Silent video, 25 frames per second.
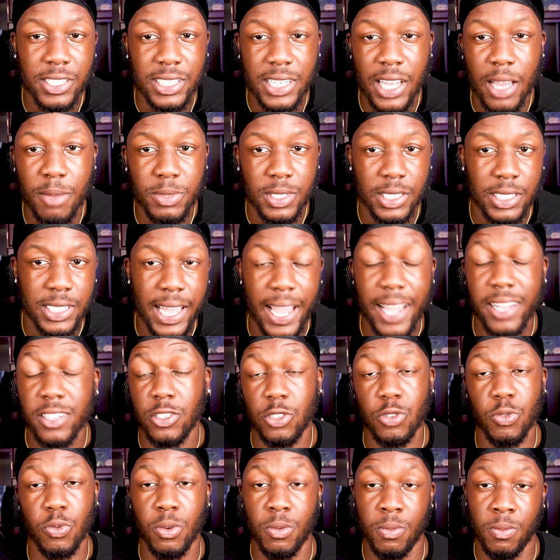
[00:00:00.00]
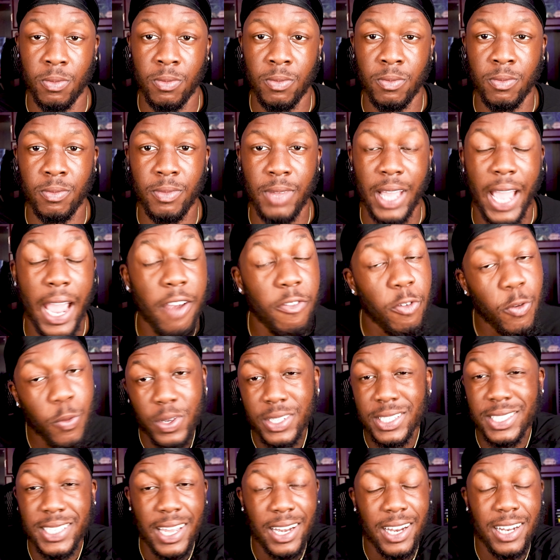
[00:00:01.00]
stems attached to them?
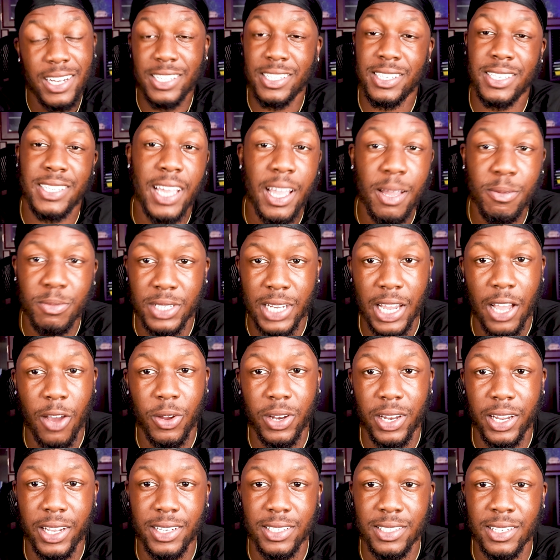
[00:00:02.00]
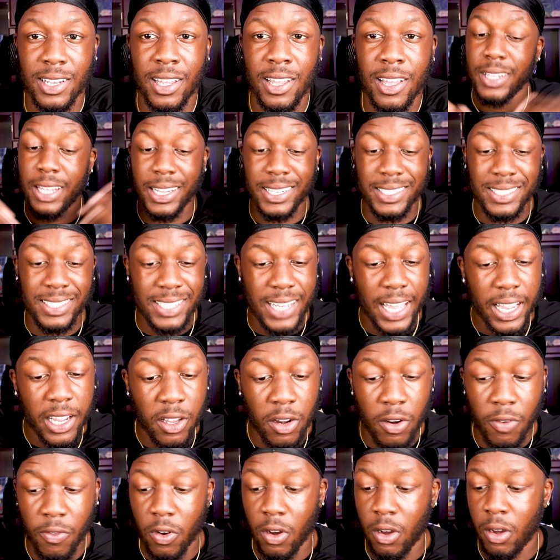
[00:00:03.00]
Everyone's sending the stems nowadays.
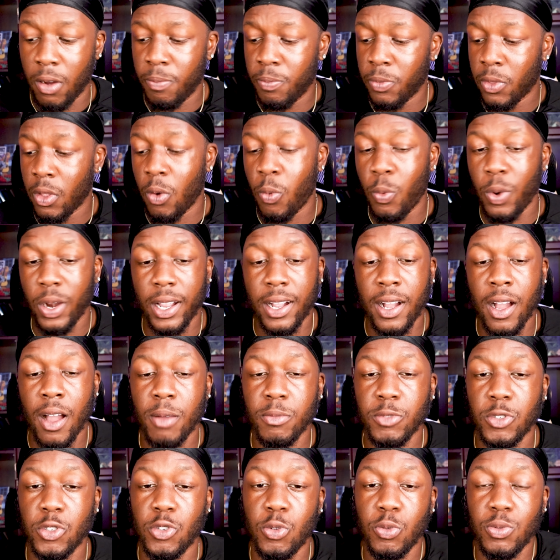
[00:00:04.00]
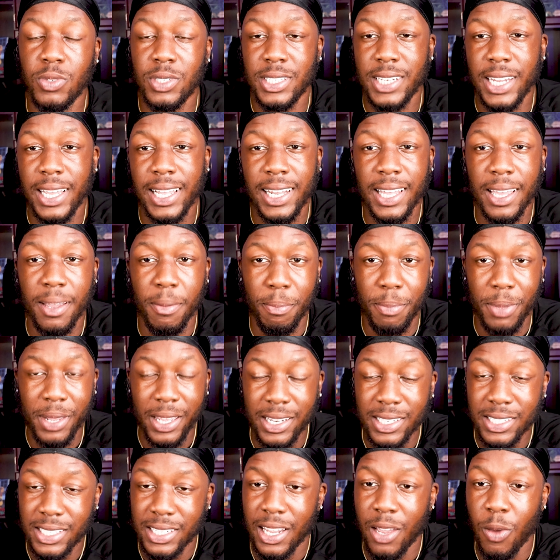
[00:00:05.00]
Second of all, when it comes to stealing
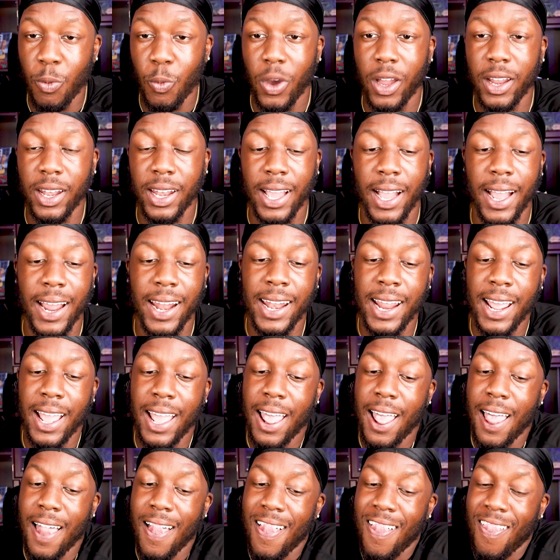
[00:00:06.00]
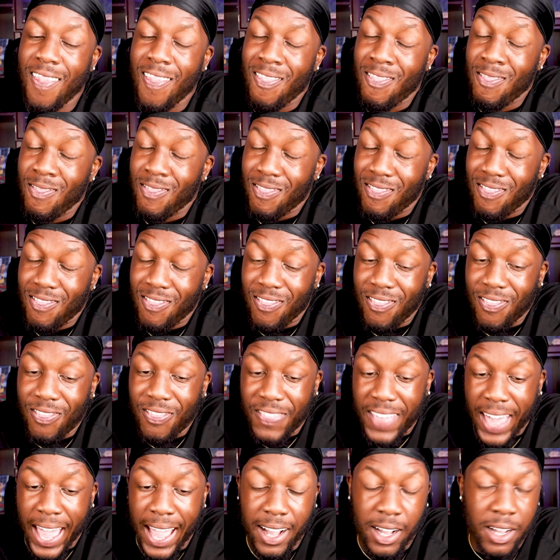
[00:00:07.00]
beats and whatnot,
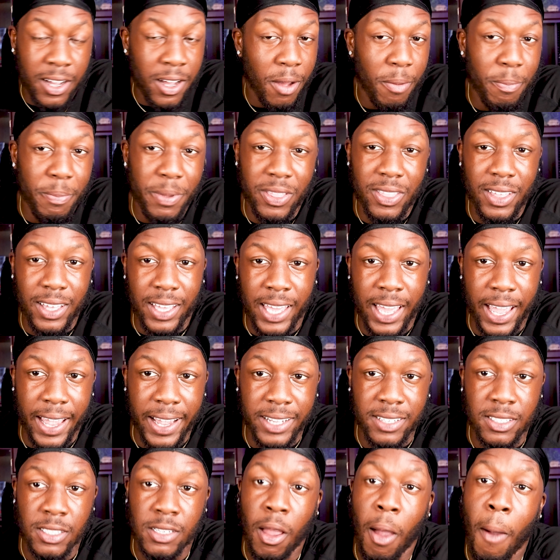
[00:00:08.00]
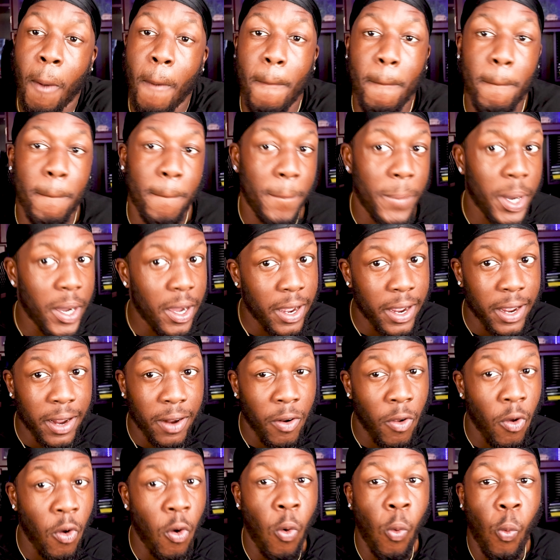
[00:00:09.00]
that could be the case, but
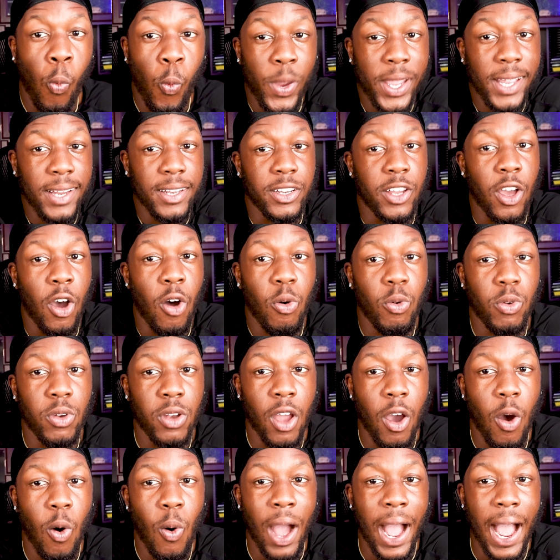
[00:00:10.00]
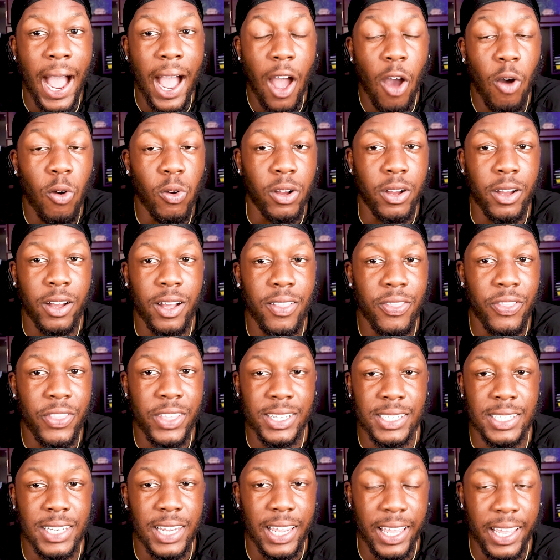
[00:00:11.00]
we don't know how good
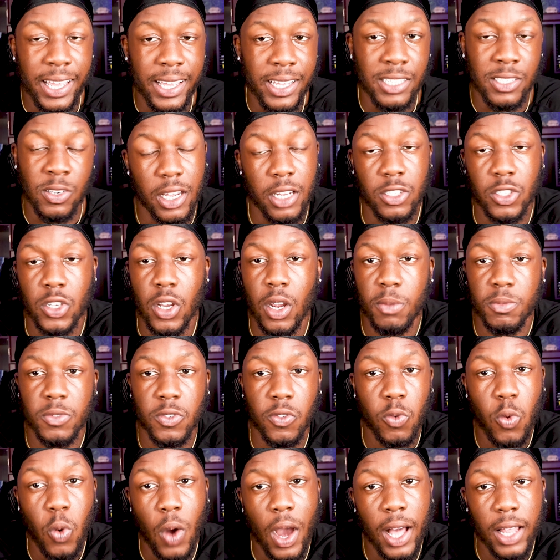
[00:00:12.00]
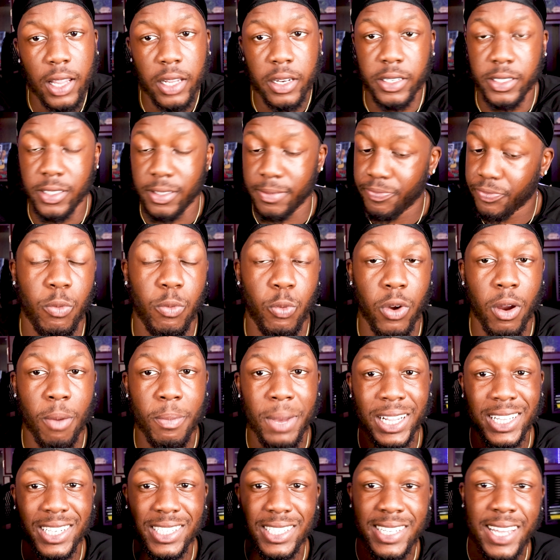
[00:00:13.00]
this is in terms of qualities. We're
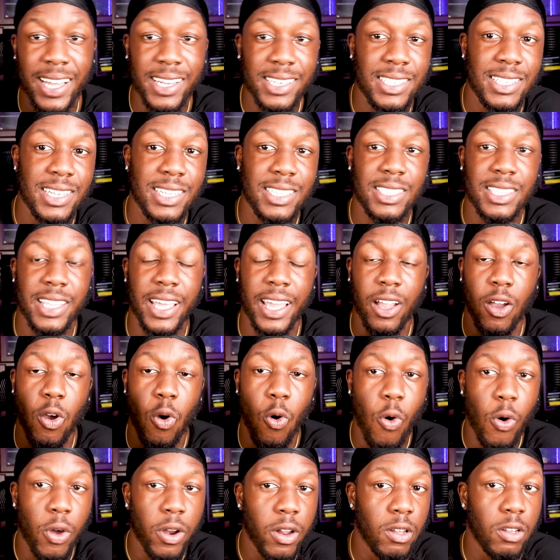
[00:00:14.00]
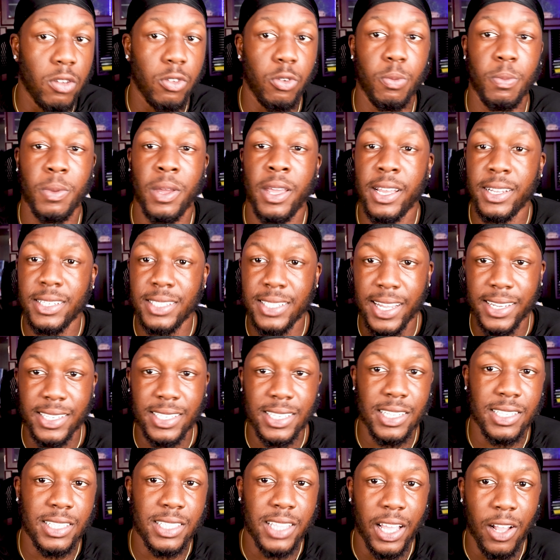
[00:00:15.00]
about to test this thing on a loop,
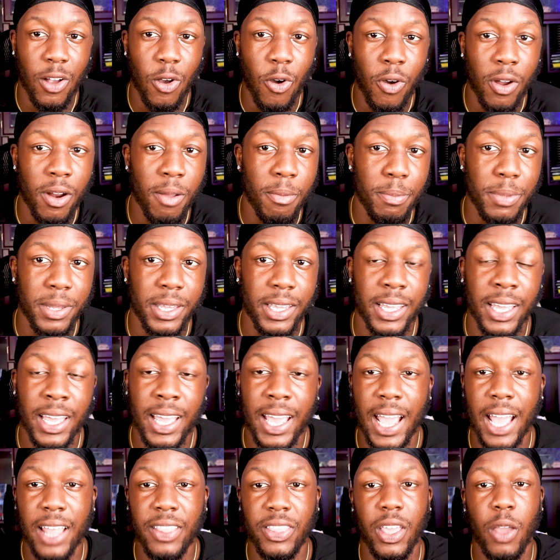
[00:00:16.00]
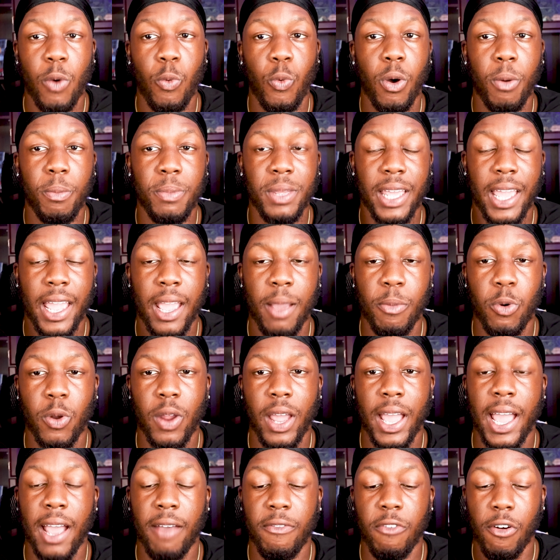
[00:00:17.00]
test this thing on a beat, and then we'll be able to
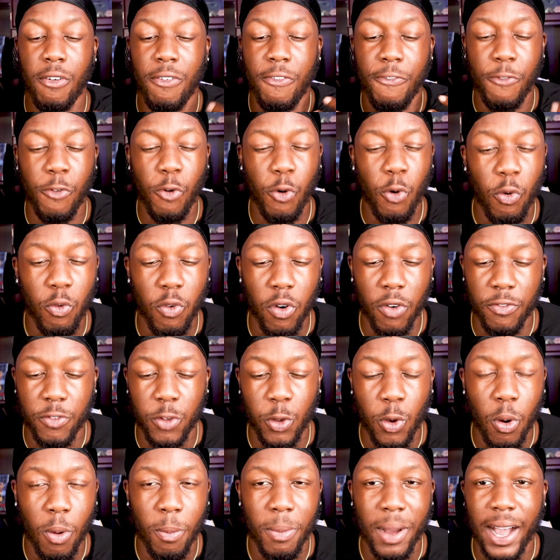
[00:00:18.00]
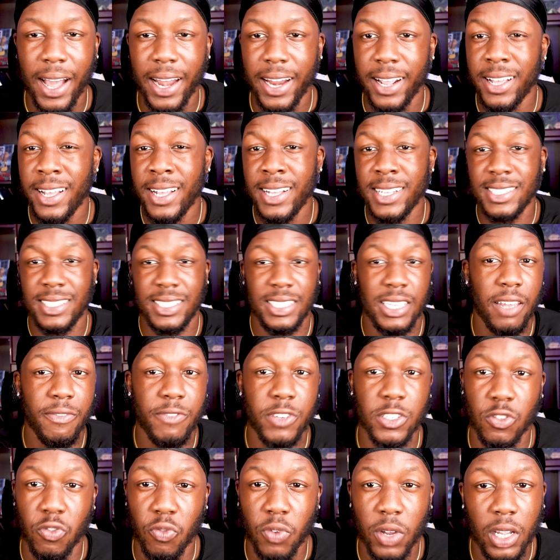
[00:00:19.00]
have a full review about it, see if
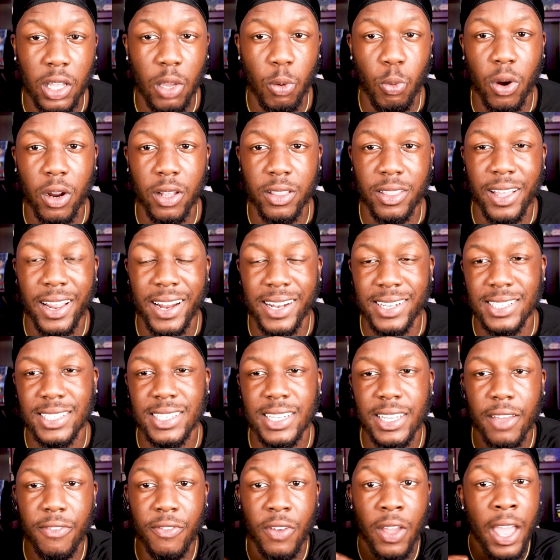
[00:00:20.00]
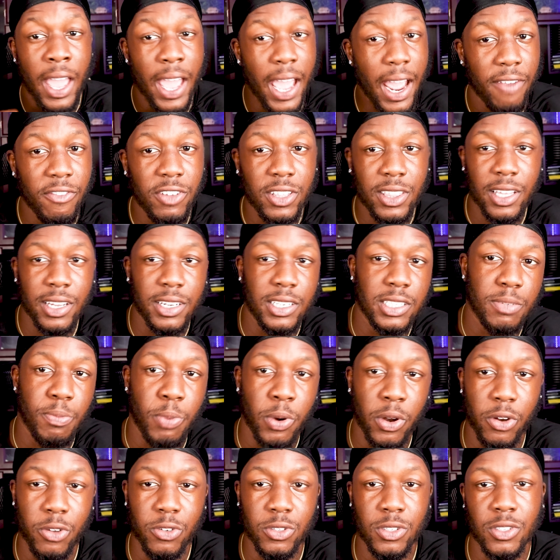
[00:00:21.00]
it's really worth it, and see if everything these
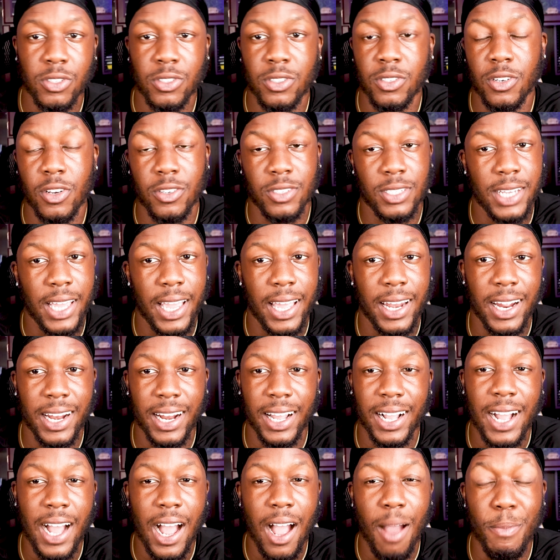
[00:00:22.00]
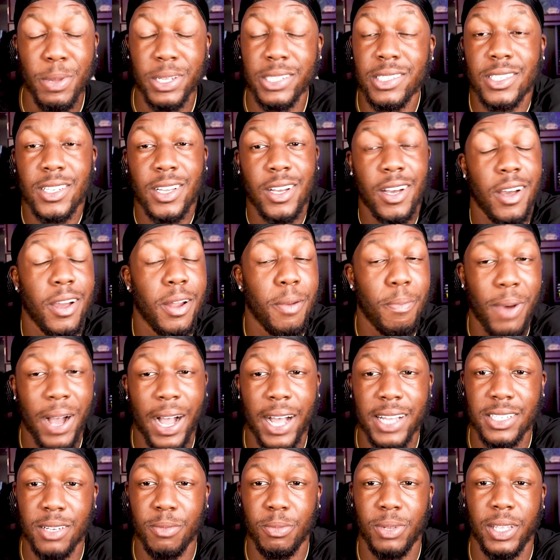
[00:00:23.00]
producers are saying in the comments could
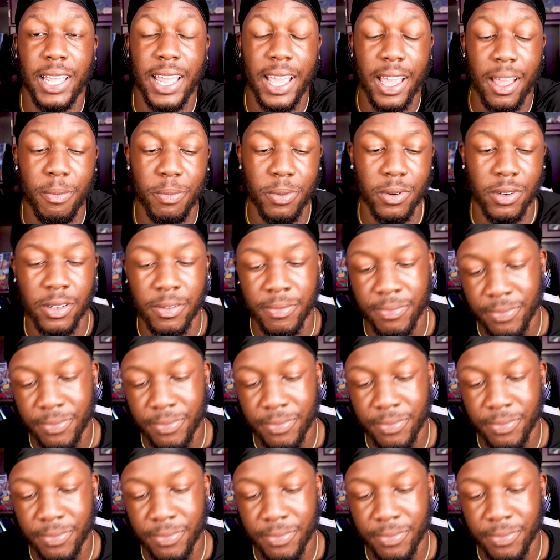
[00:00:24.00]
possibly happen.